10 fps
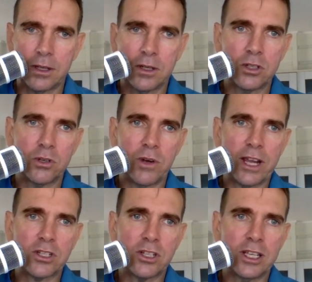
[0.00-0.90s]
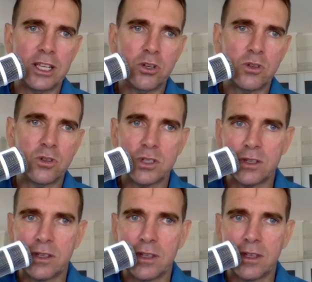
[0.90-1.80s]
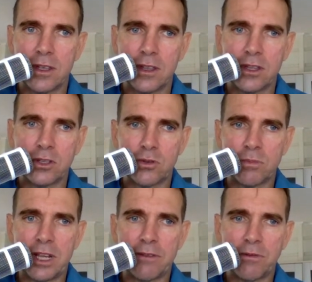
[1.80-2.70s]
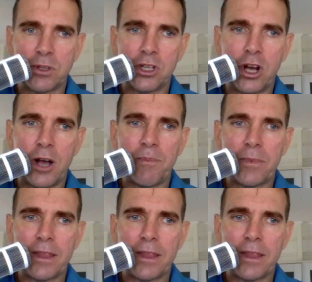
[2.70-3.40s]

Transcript: to actually use this drop down from the top,